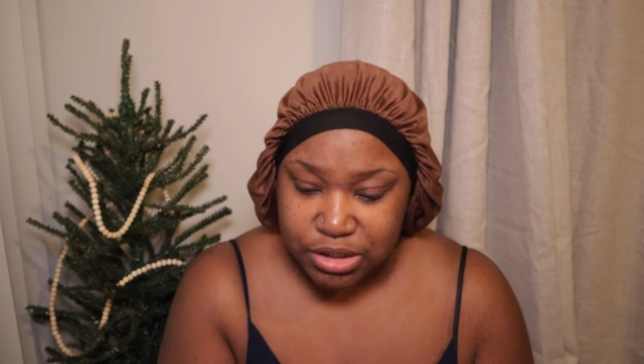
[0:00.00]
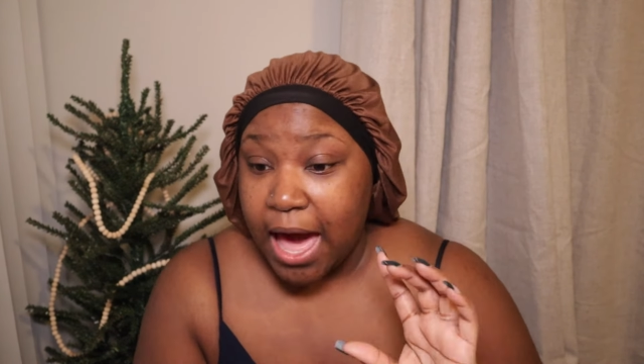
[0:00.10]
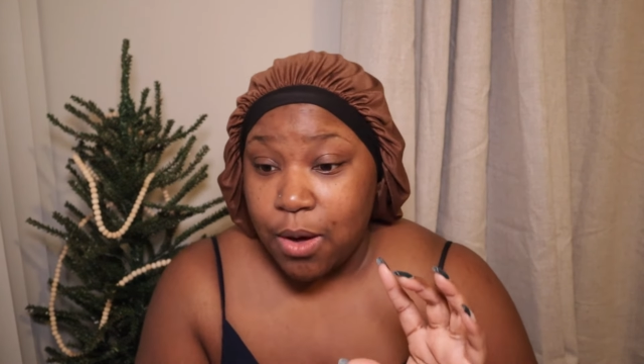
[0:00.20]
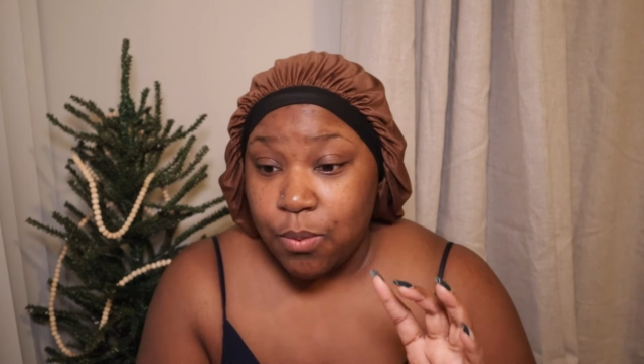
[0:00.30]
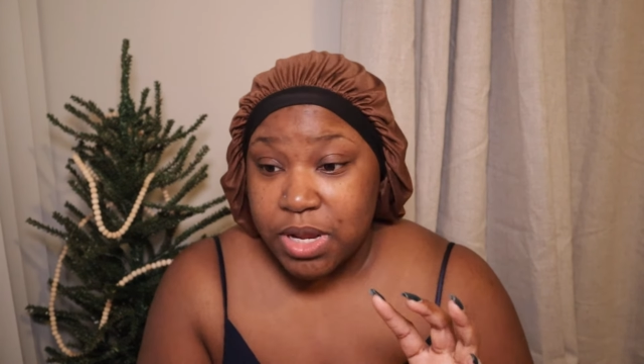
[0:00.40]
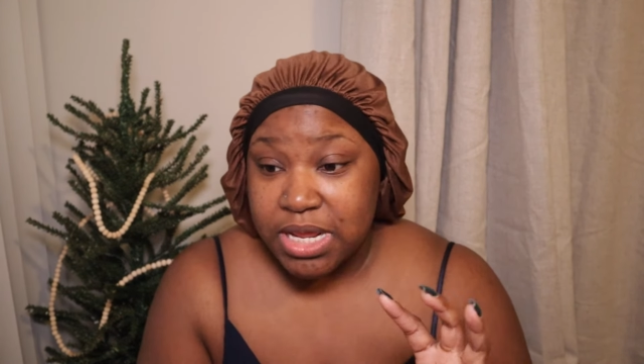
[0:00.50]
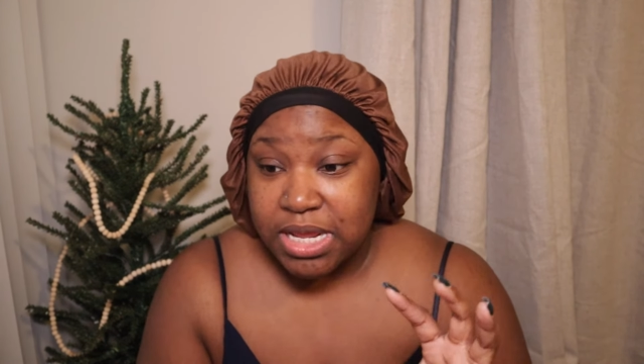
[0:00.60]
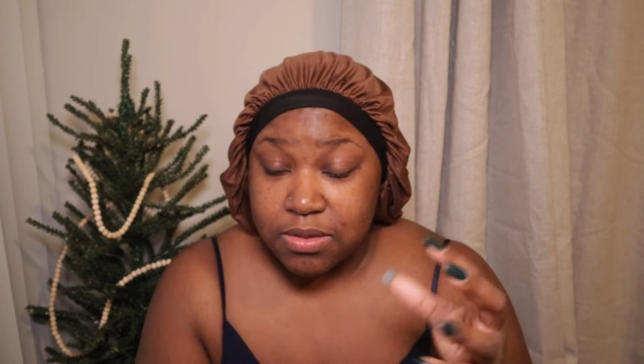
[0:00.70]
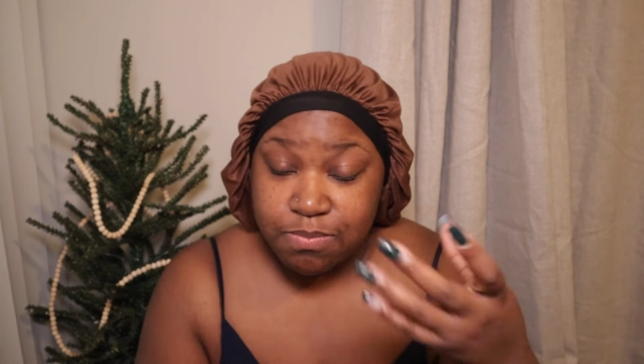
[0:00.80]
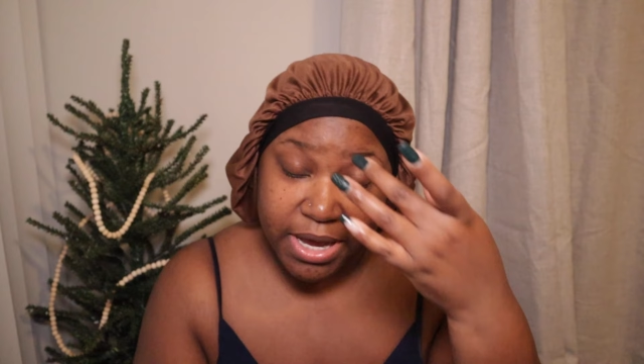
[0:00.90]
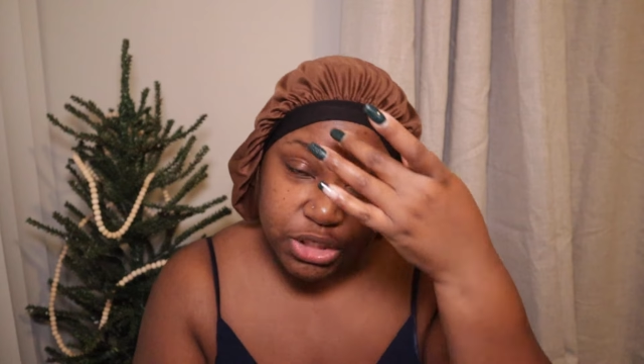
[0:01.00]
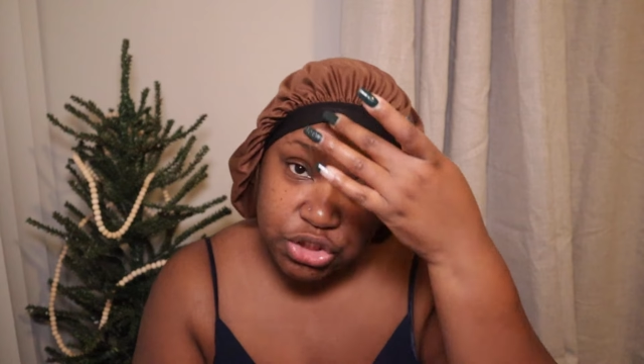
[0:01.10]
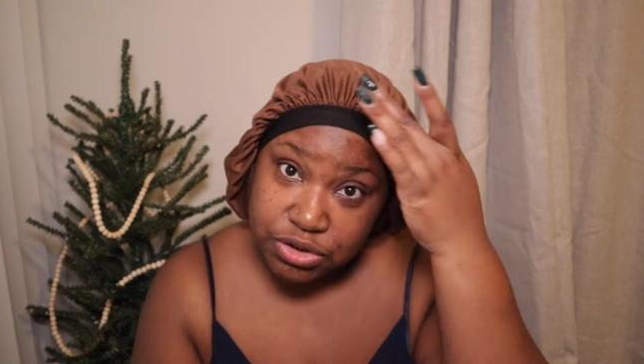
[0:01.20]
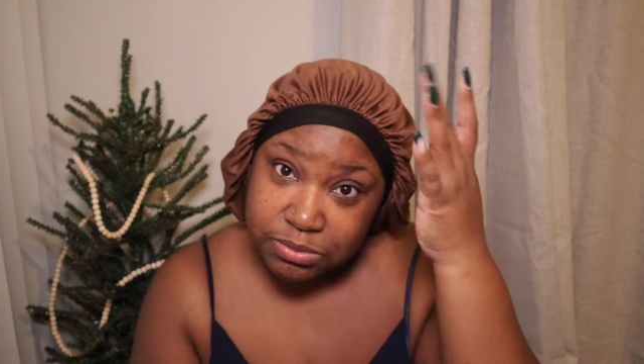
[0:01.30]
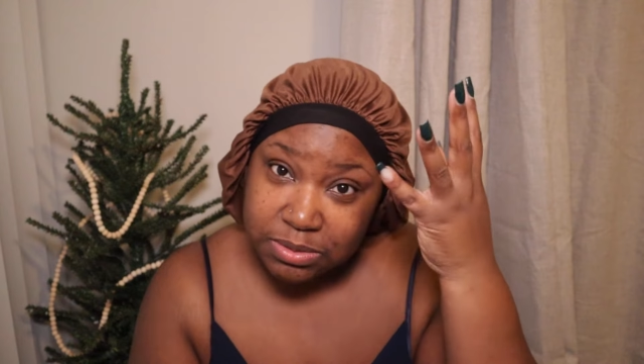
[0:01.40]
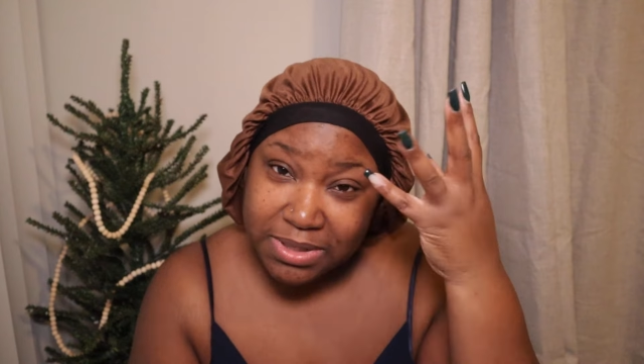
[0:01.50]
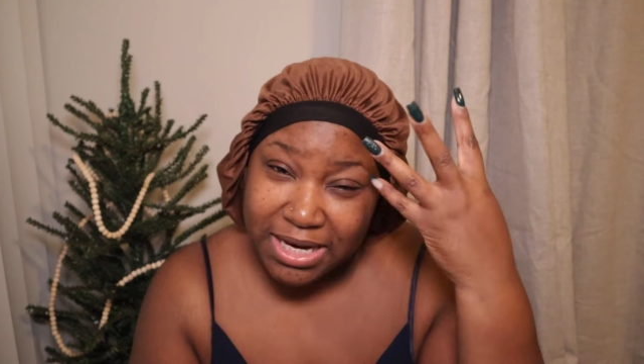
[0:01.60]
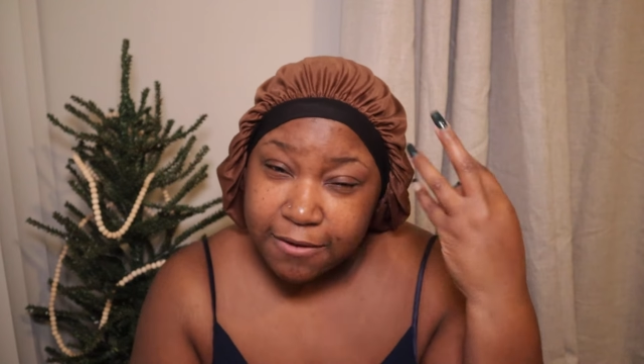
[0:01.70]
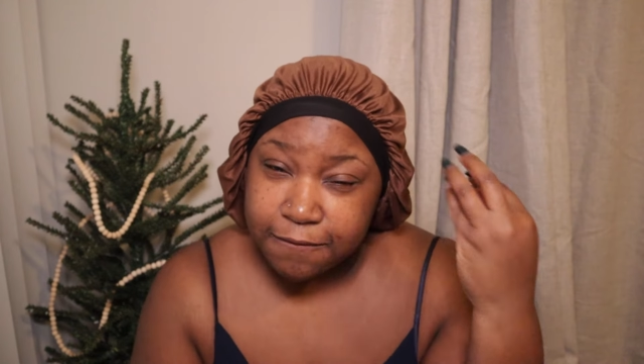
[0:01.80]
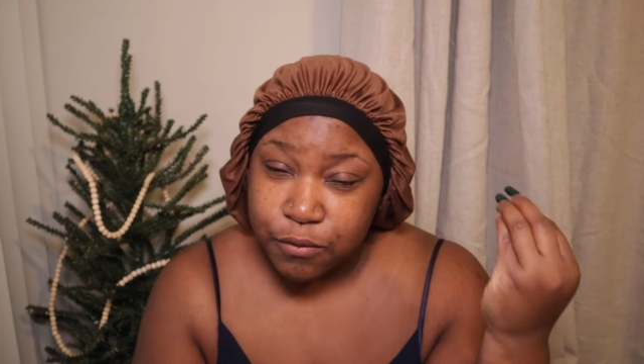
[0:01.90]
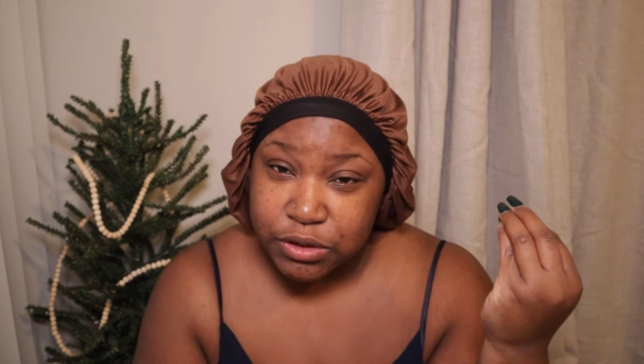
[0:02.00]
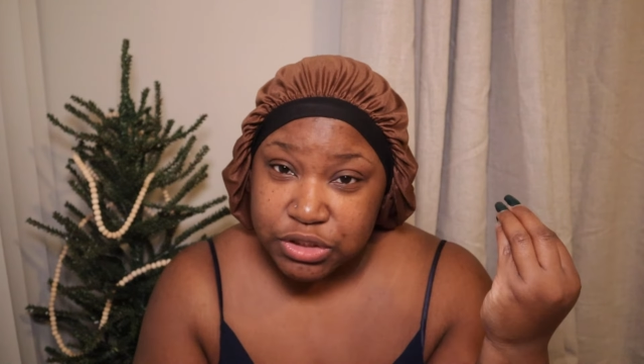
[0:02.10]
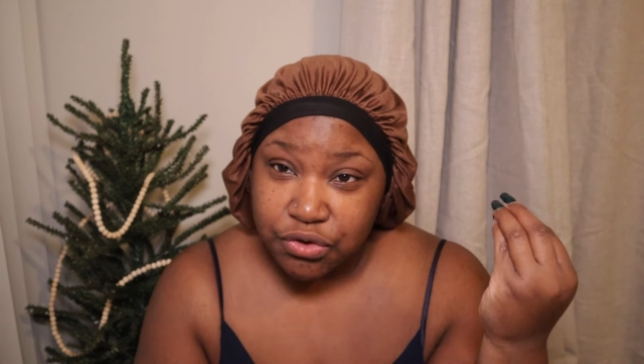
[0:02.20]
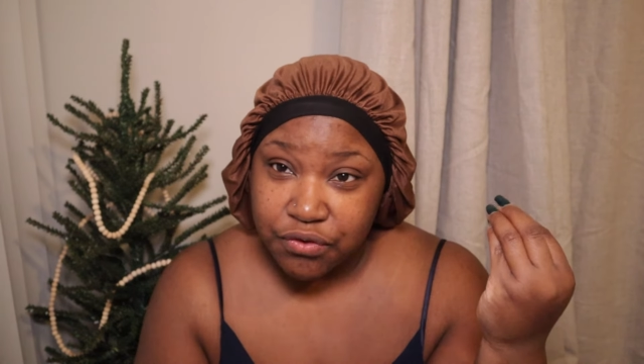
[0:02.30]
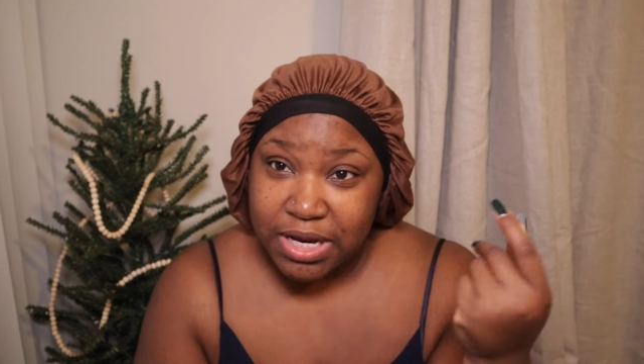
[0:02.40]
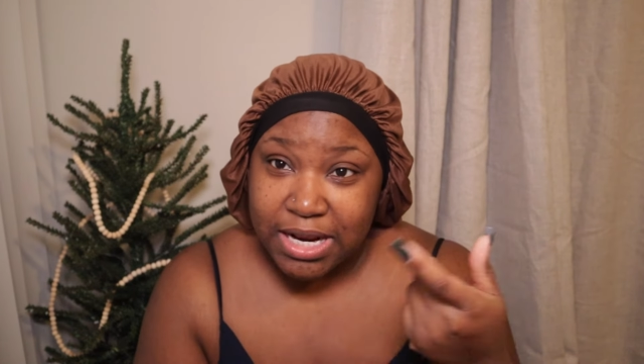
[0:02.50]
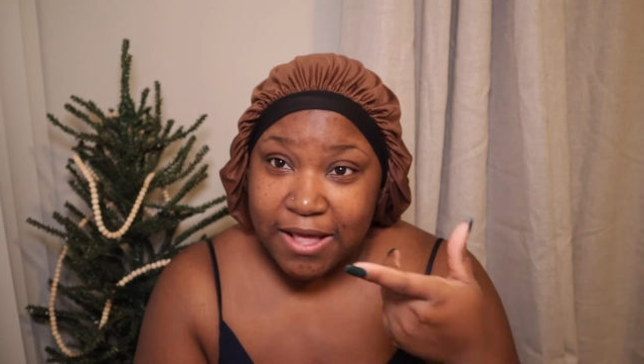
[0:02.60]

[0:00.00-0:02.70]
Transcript: I wanted my strip to be like a forest green,